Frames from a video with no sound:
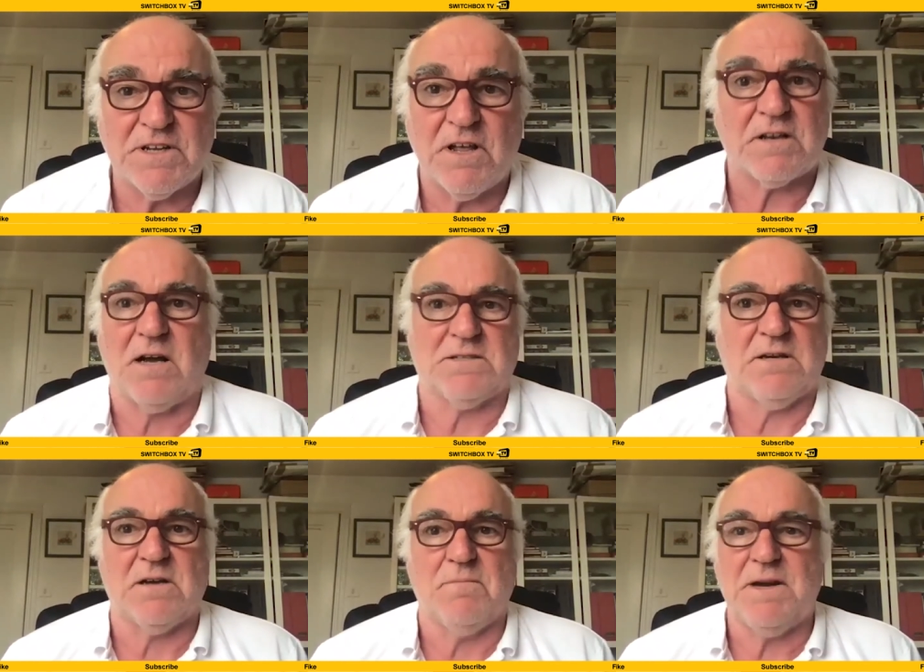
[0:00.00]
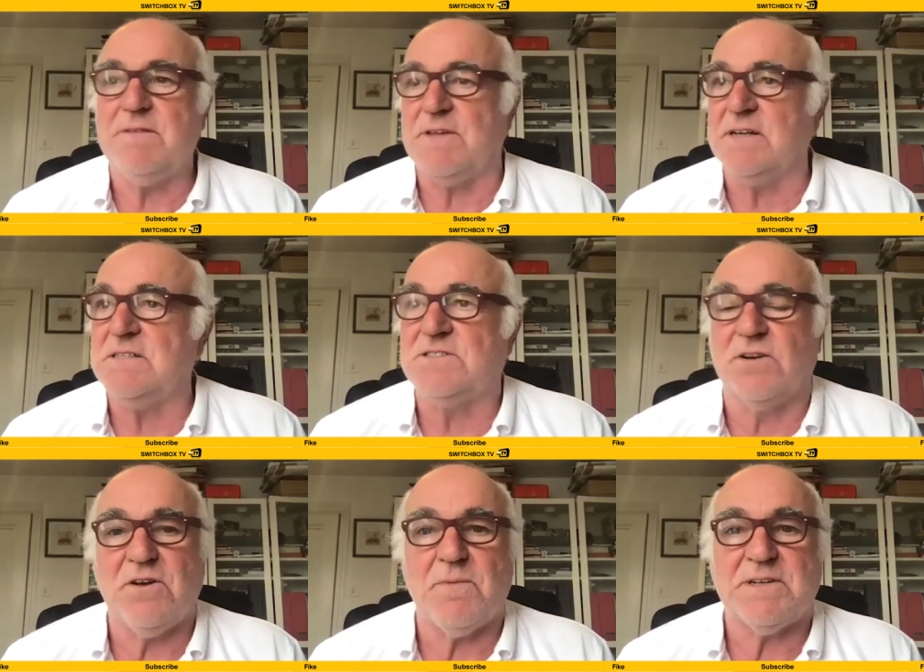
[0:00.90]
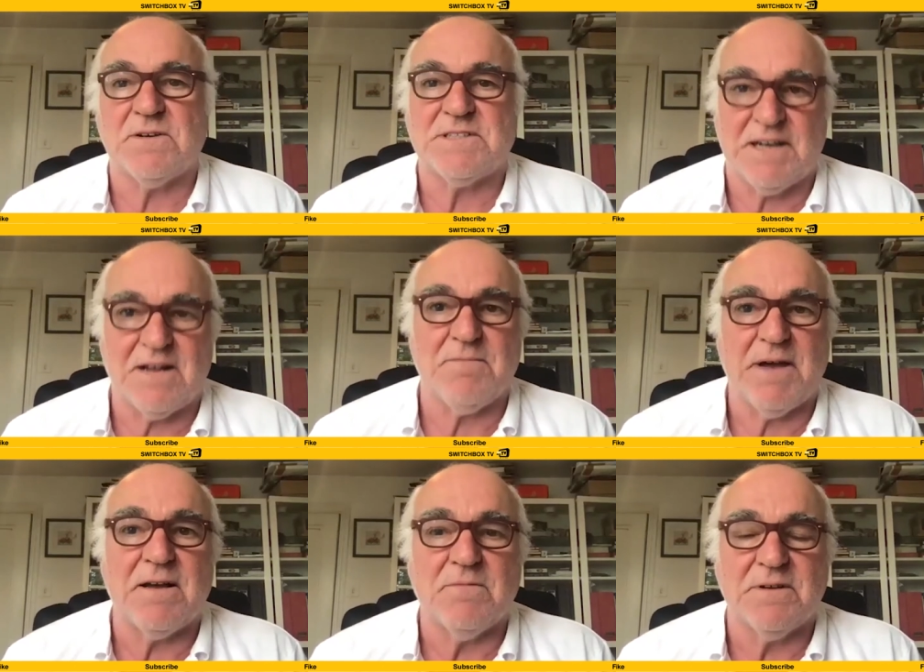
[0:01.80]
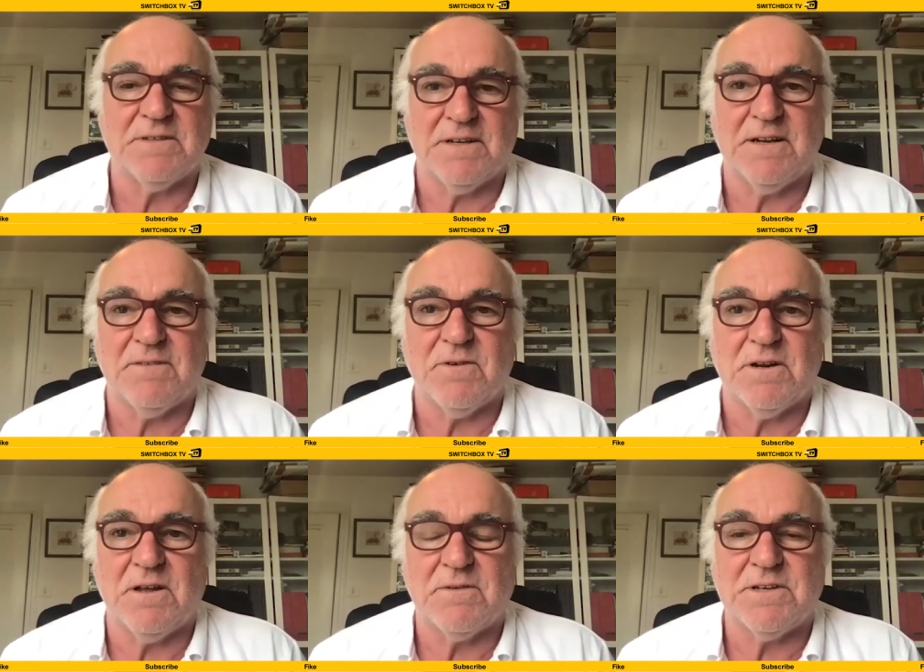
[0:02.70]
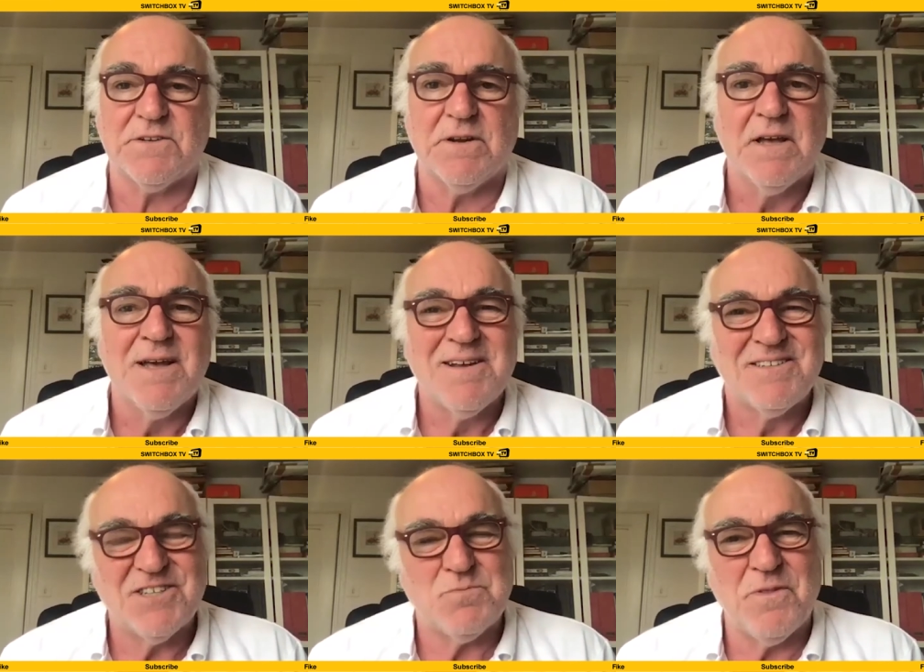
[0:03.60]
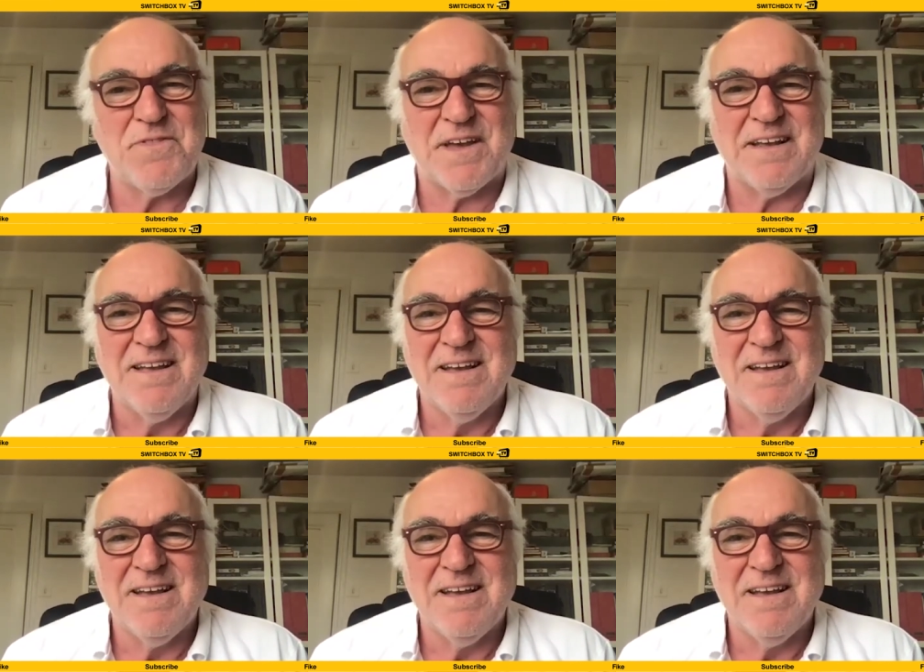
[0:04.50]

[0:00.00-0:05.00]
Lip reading: And I thought, I can't believe this, it's John Otway. So I said, oh, mate, I love what you're doing. Just one thing.